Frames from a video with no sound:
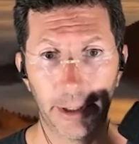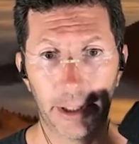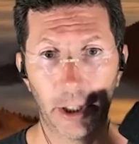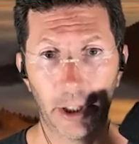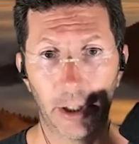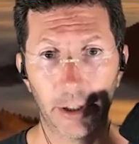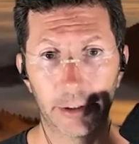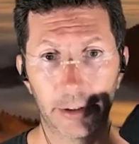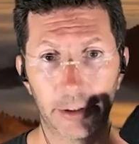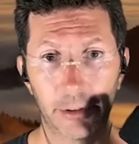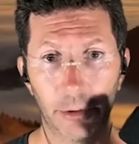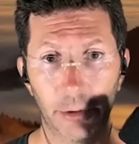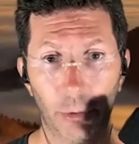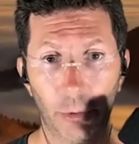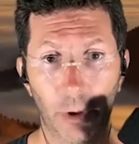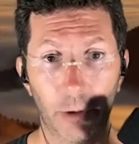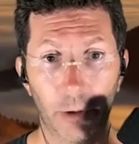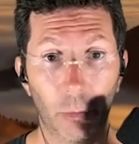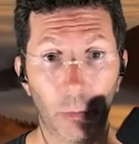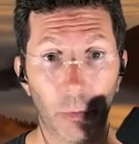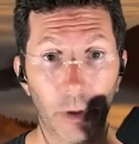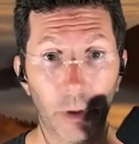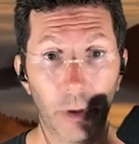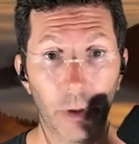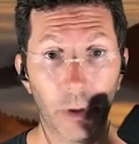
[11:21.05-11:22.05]
because
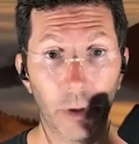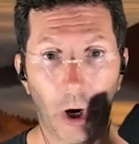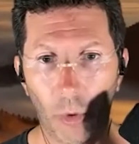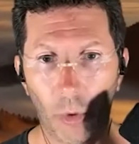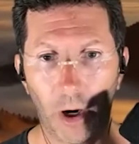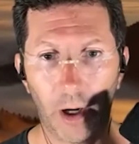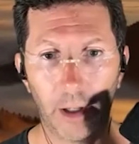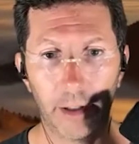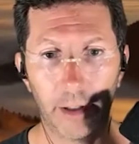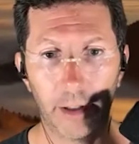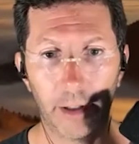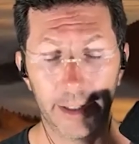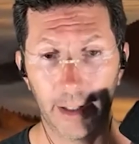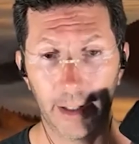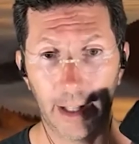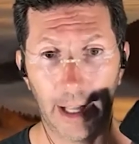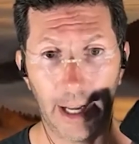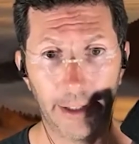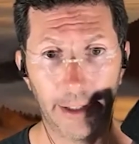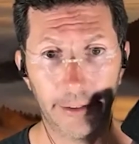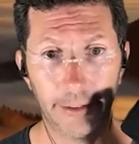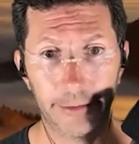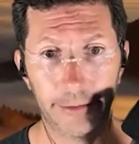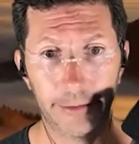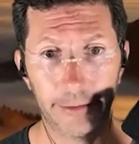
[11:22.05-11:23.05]
what we all want in
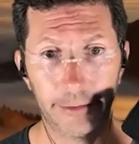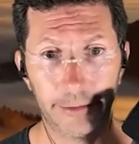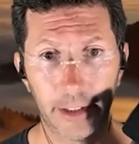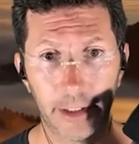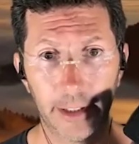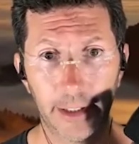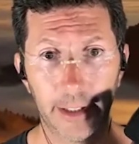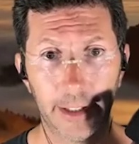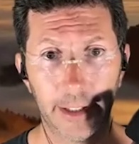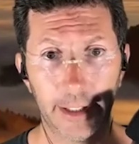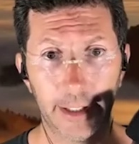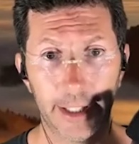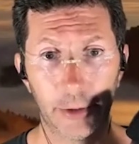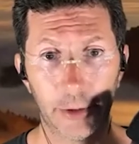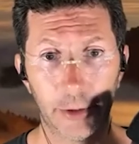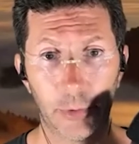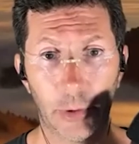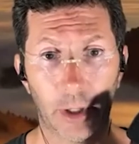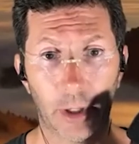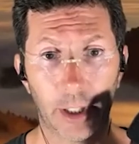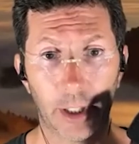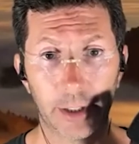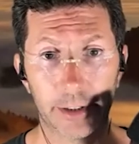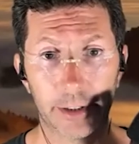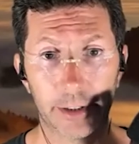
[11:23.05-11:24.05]
life is we
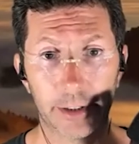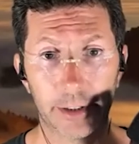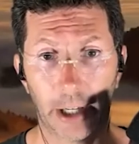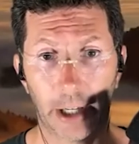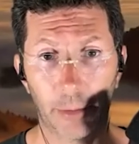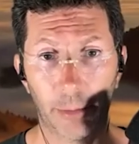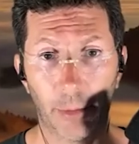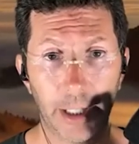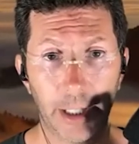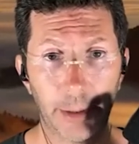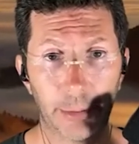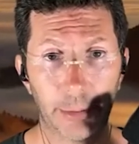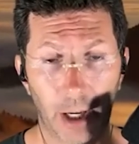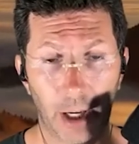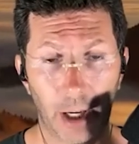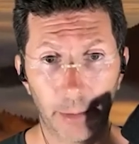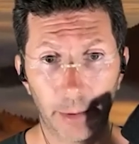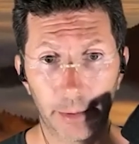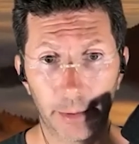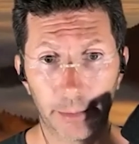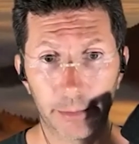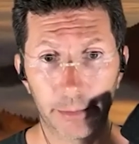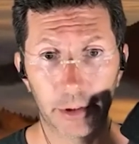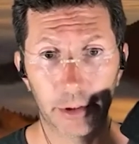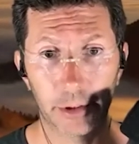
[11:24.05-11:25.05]
want to solve our money
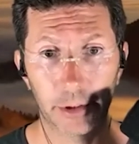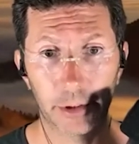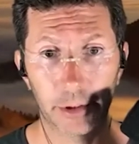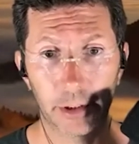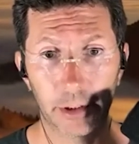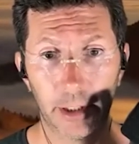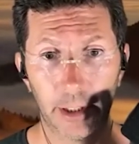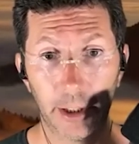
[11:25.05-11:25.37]
problems.